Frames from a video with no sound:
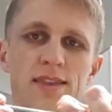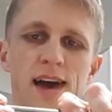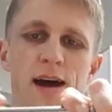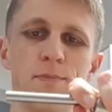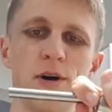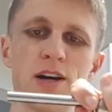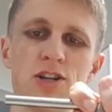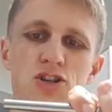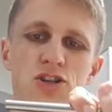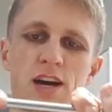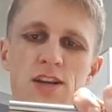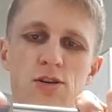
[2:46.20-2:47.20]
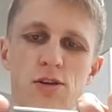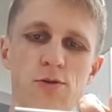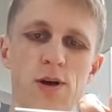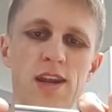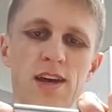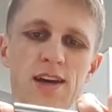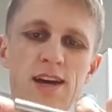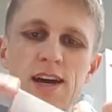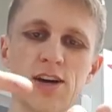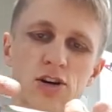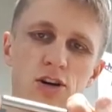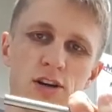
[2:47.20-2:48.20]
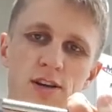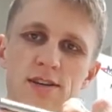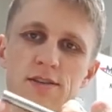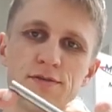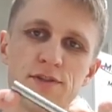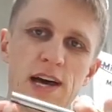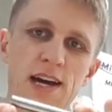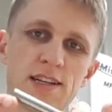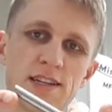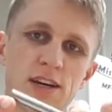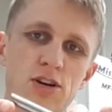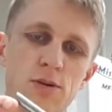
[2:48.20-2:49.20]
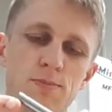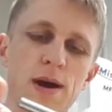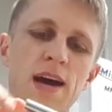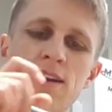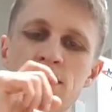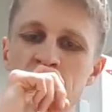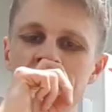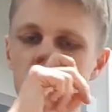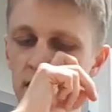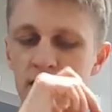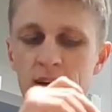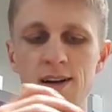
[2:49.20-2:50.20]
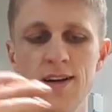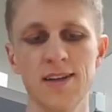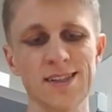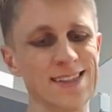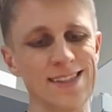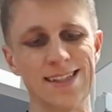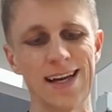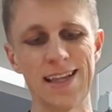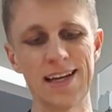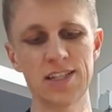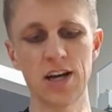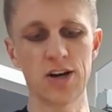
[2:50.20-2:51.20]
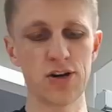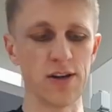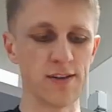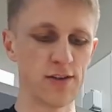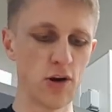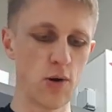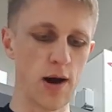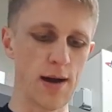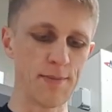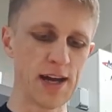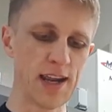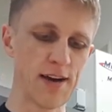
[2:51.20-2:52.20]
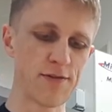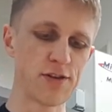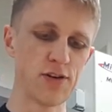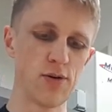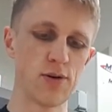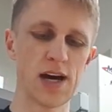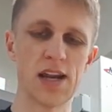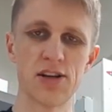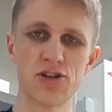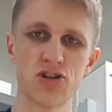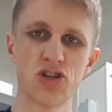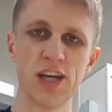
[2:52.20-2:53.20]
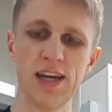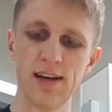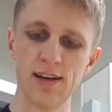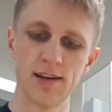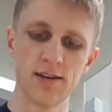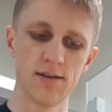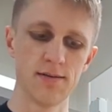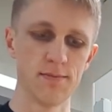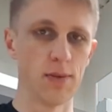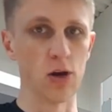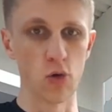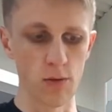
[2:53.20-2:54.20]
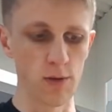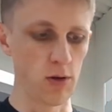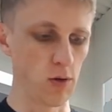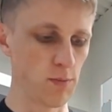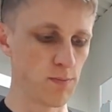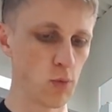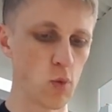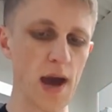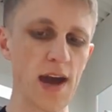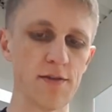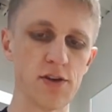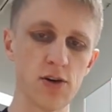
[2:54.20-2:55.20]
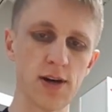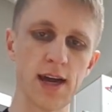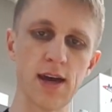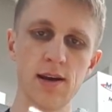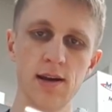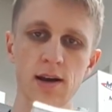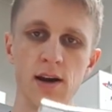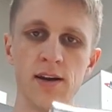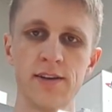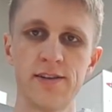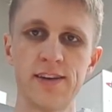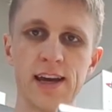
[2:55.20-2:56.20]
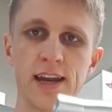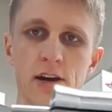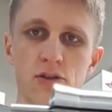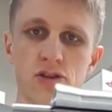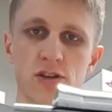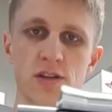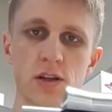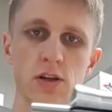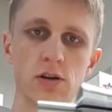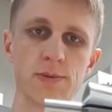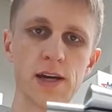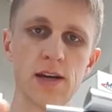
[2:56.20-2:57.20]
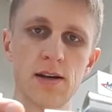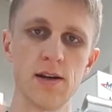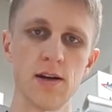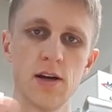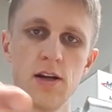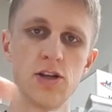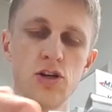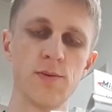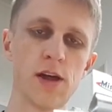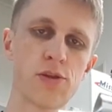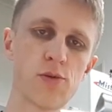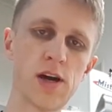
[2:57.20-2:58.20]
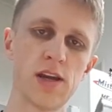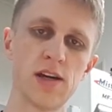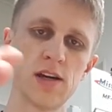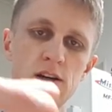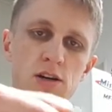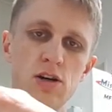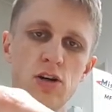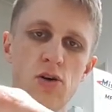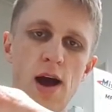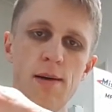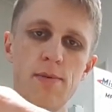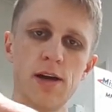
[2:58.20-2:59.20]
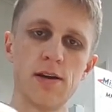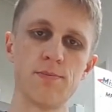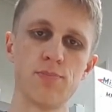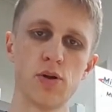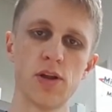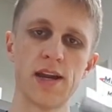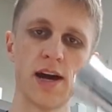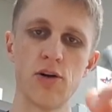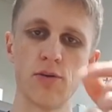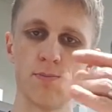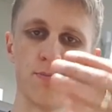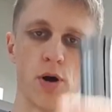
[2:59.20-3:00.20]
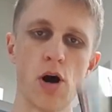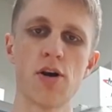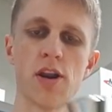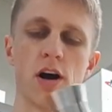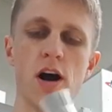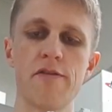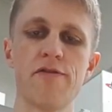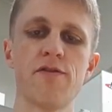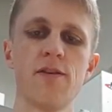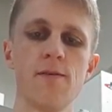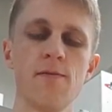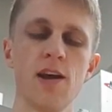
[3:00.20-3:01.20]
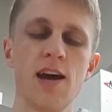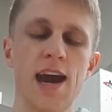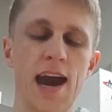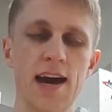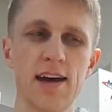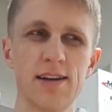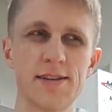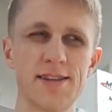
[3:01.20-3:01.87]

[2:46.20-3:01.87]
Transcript: that much and you're threading, it could deflect, it could bend, it could, and that's not good. So I might have to kind of cheat my normal way of doing it stick it out just a little bit, do my threading, grab it, pull it out, part it off. And